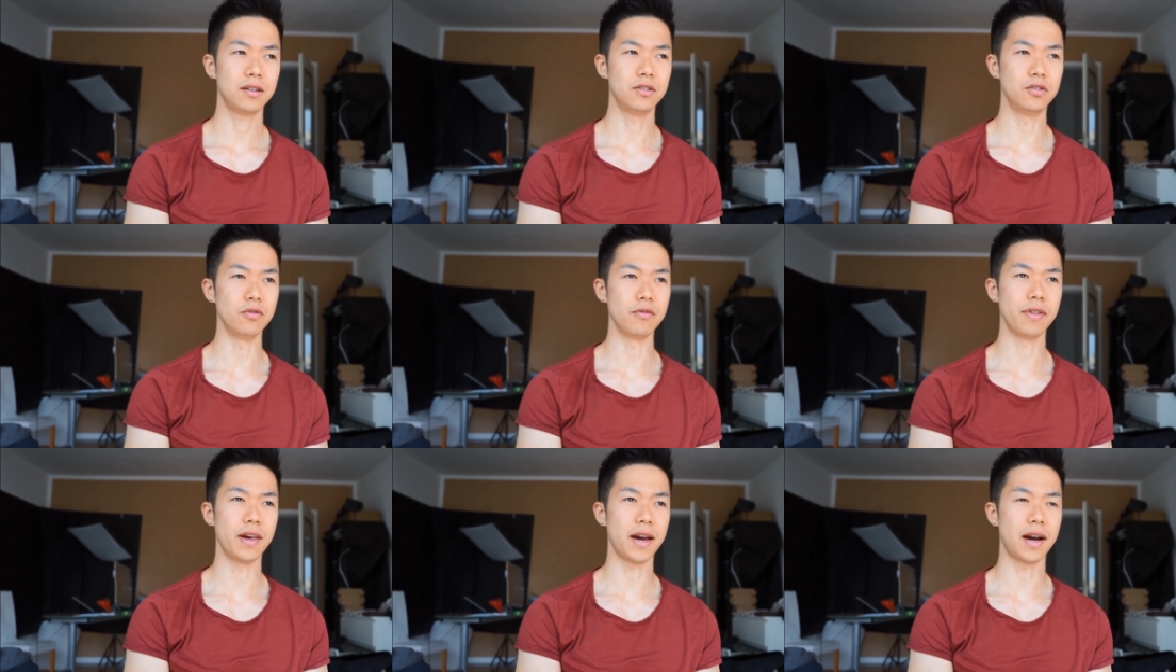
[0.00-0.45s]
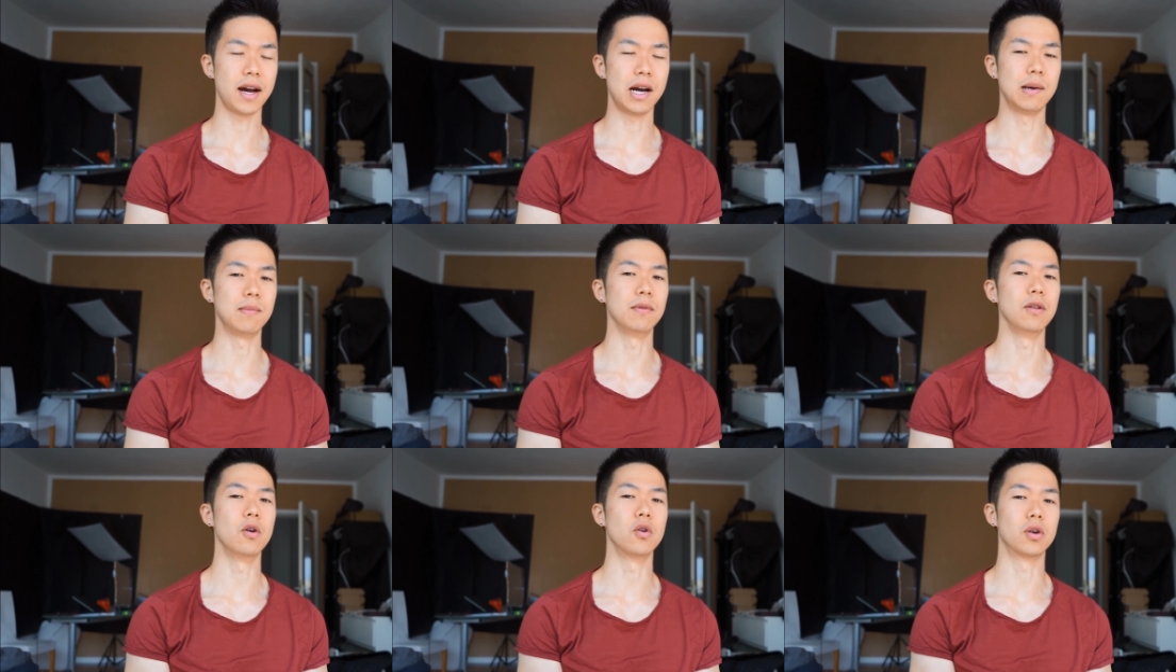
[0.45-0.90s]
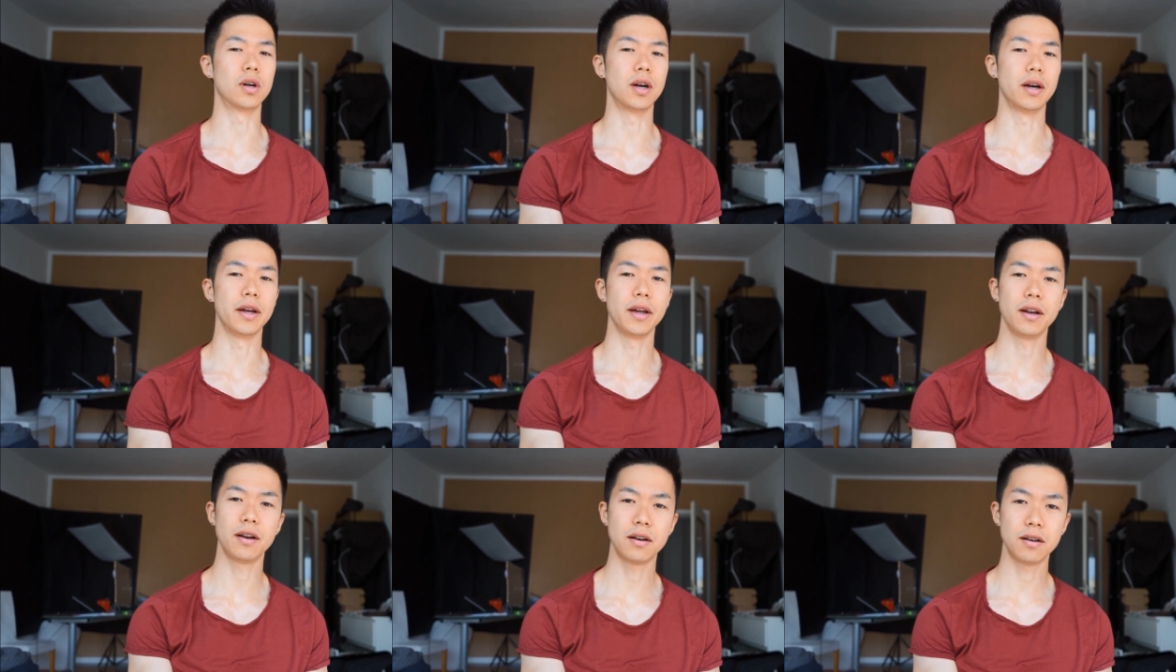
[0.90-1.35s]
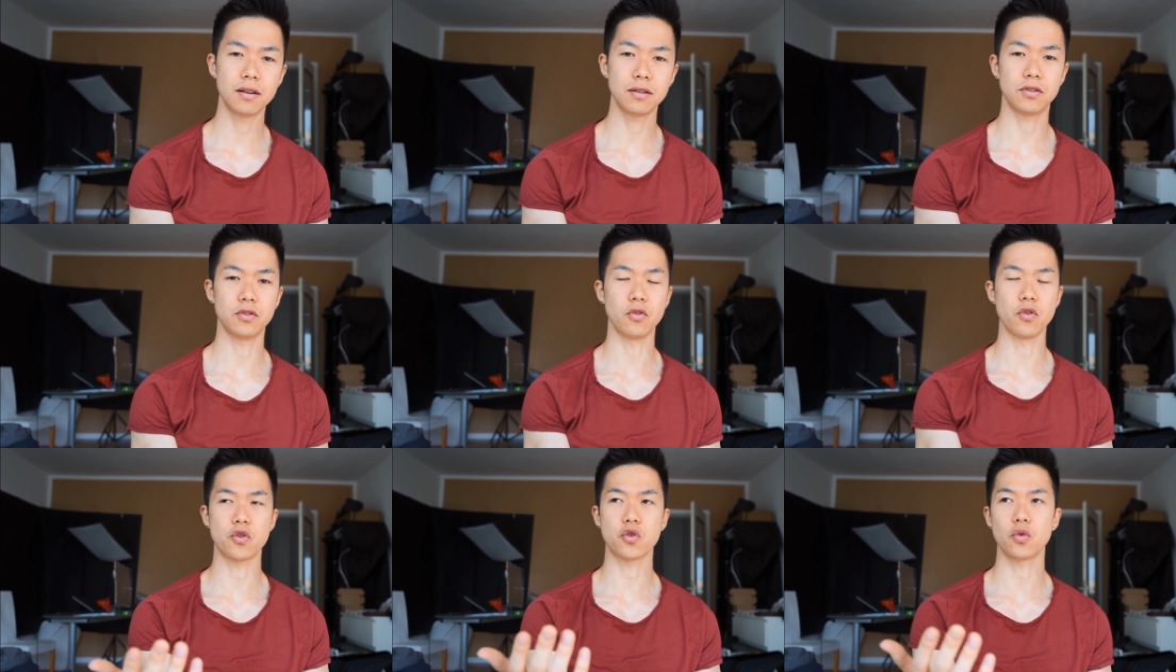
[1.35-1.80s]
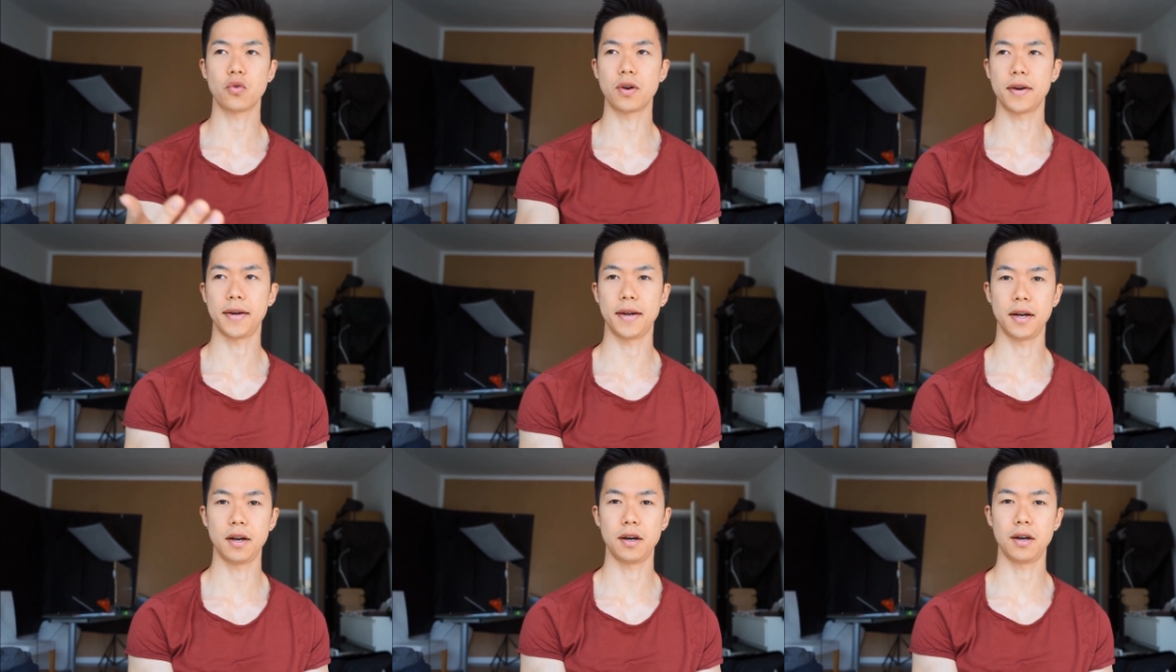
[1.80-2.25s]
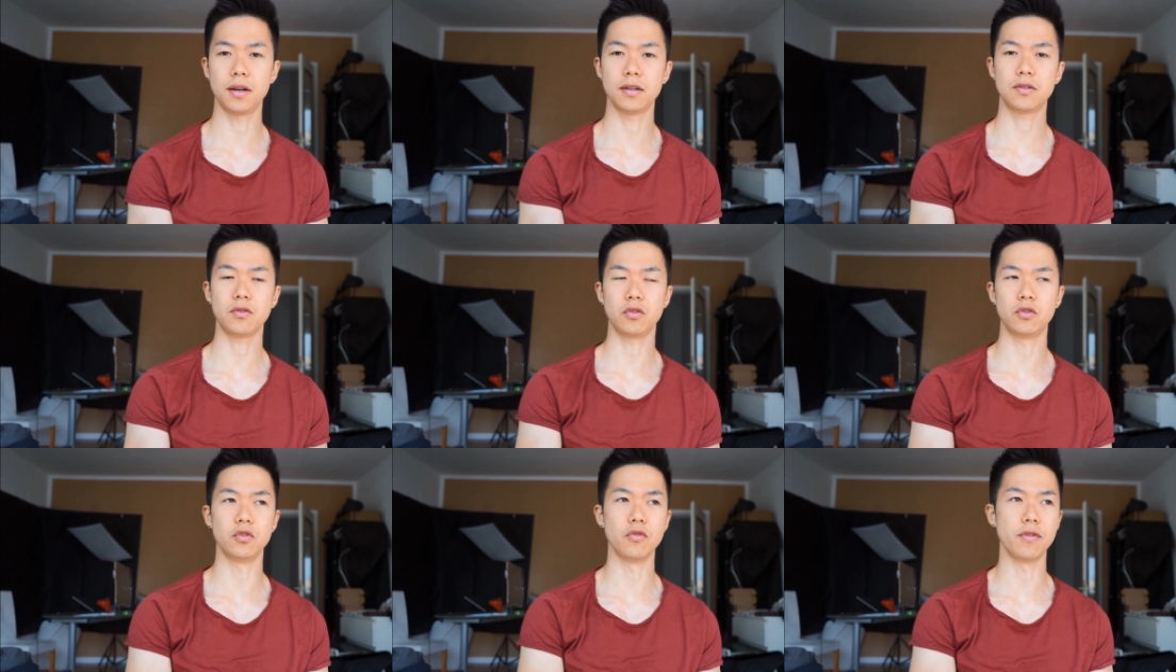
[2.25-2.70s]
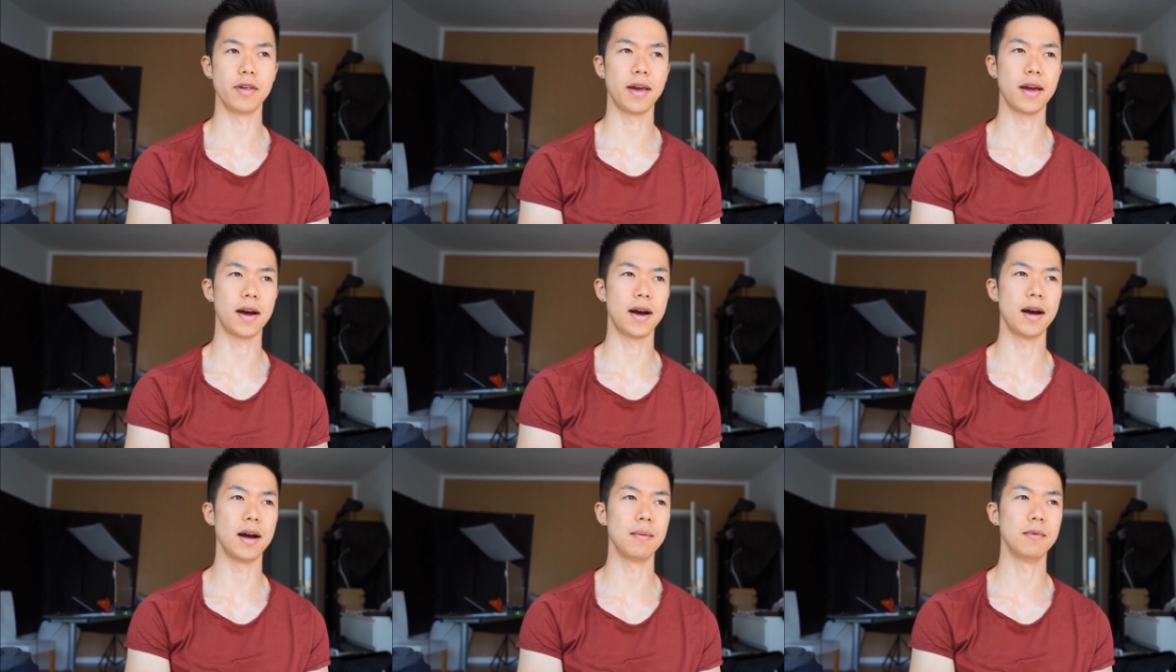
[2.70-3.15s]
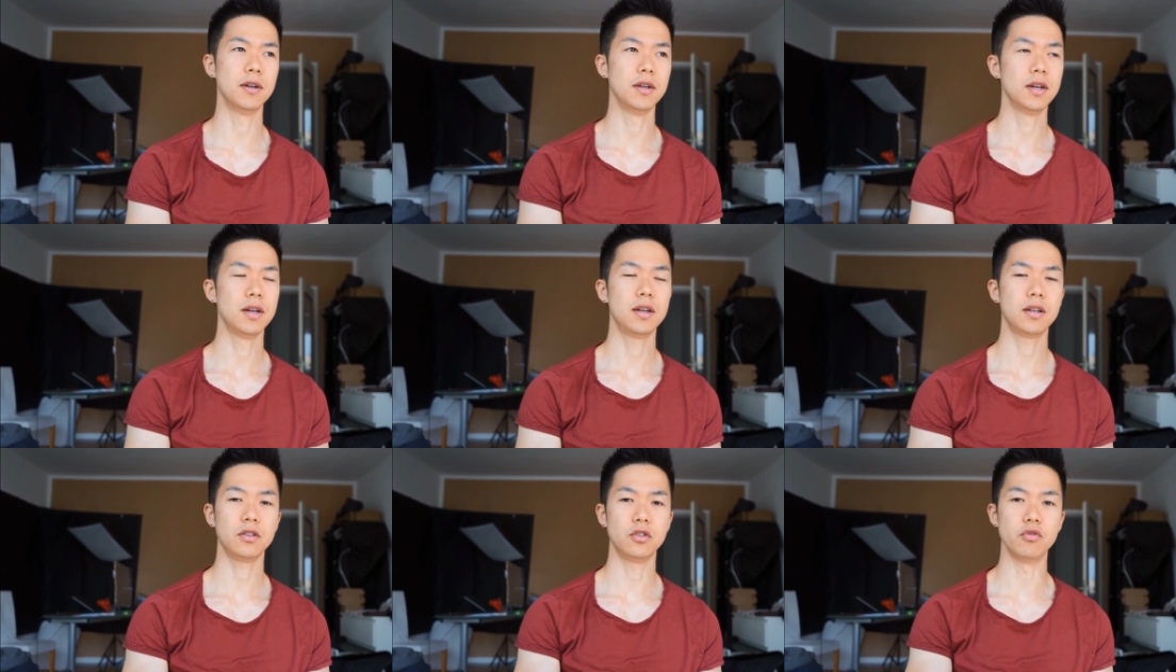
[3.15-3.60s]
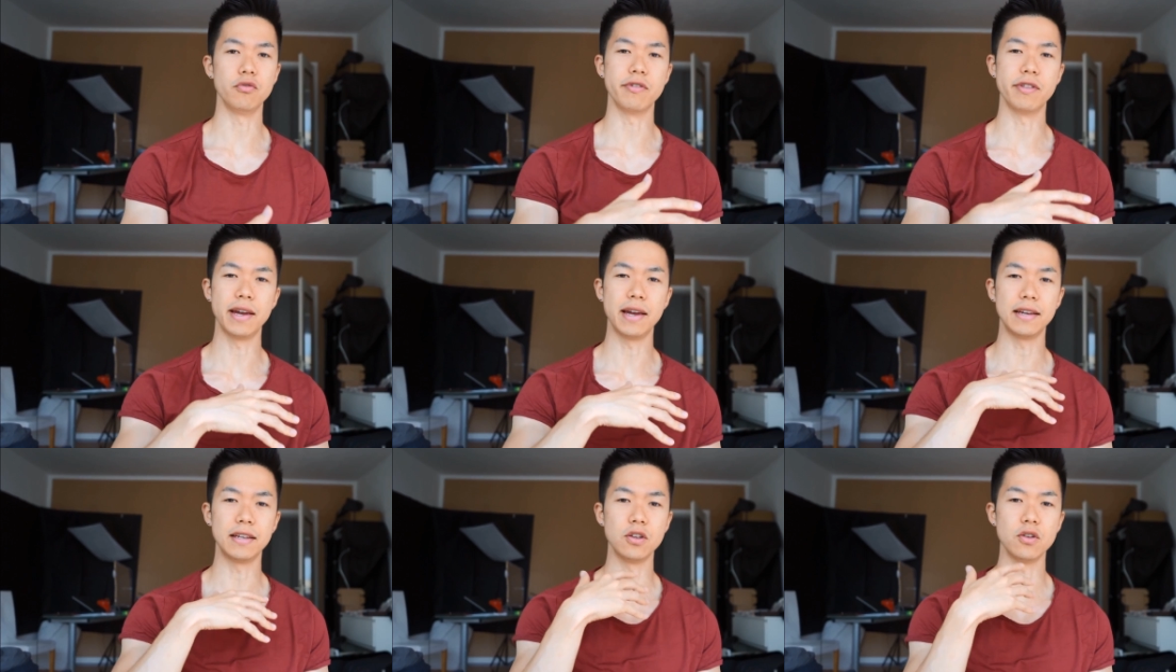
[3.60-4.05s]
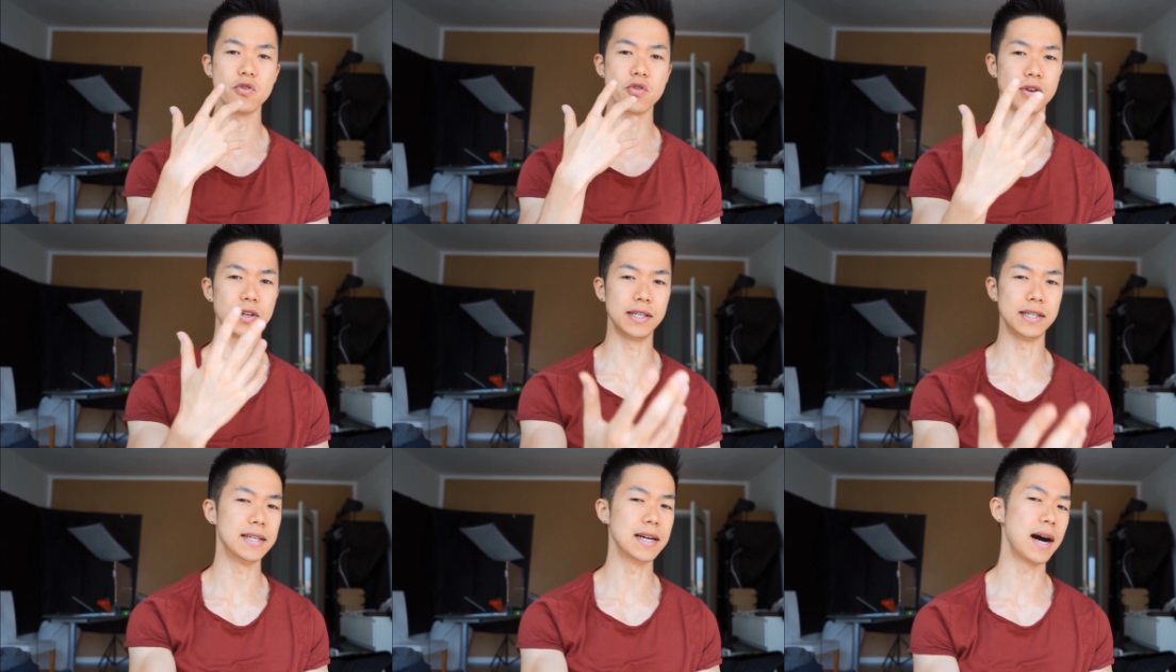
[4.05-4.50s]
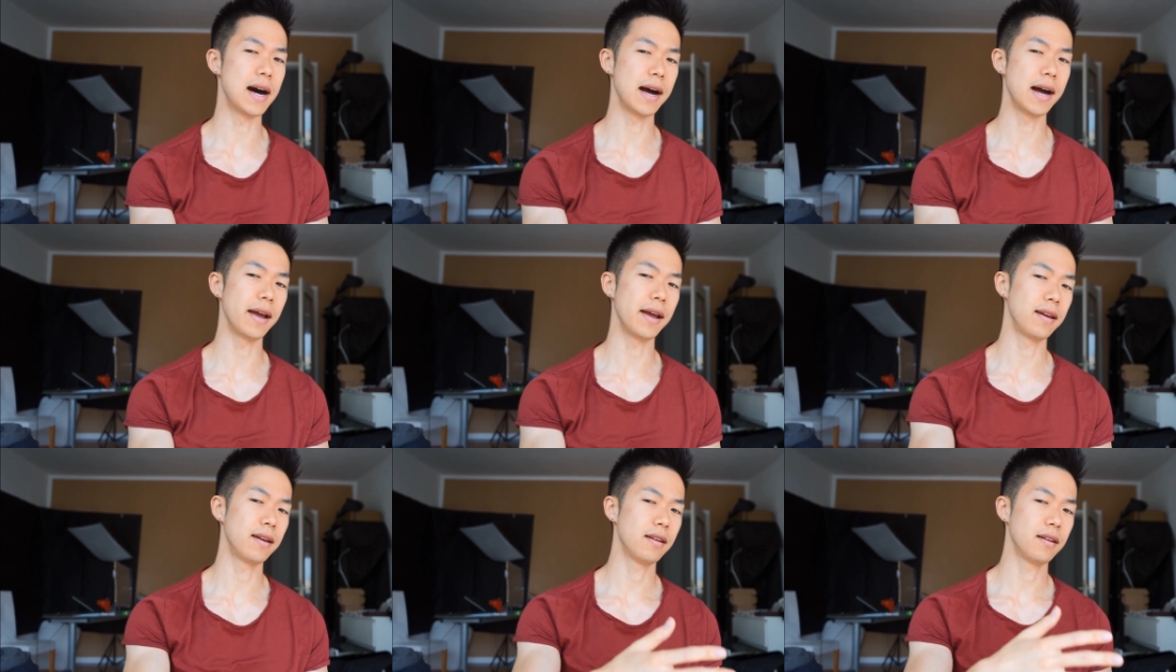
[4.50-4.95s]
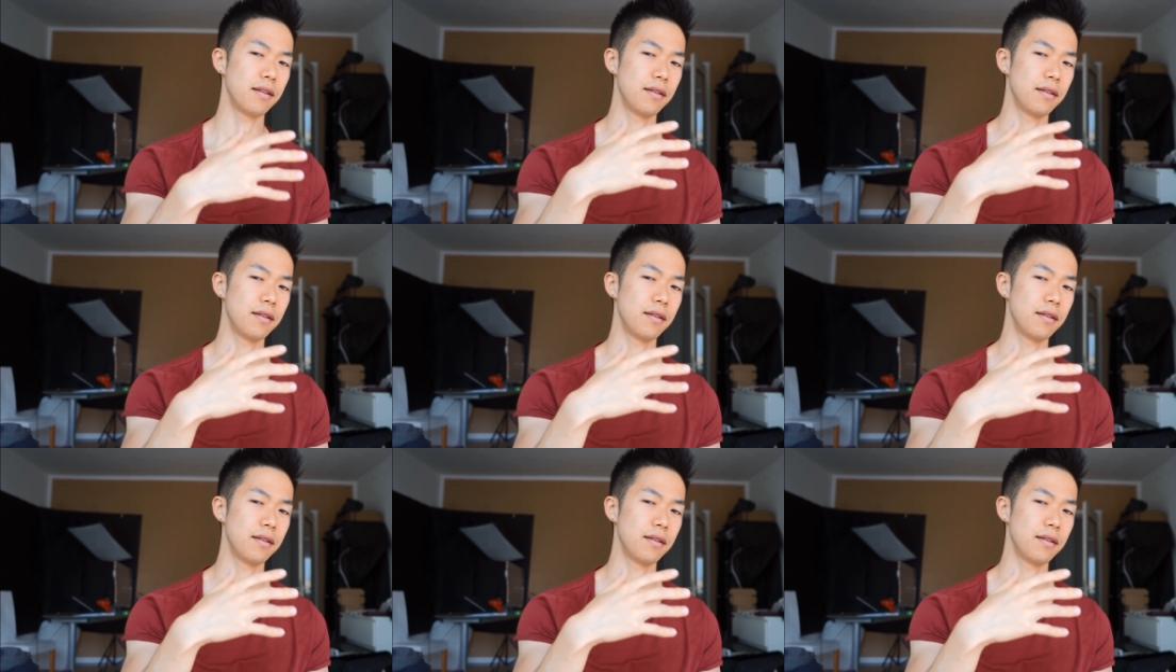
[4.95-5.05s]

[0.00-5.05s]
do they have longer hairs or shorter hairs or do they have do they usually dye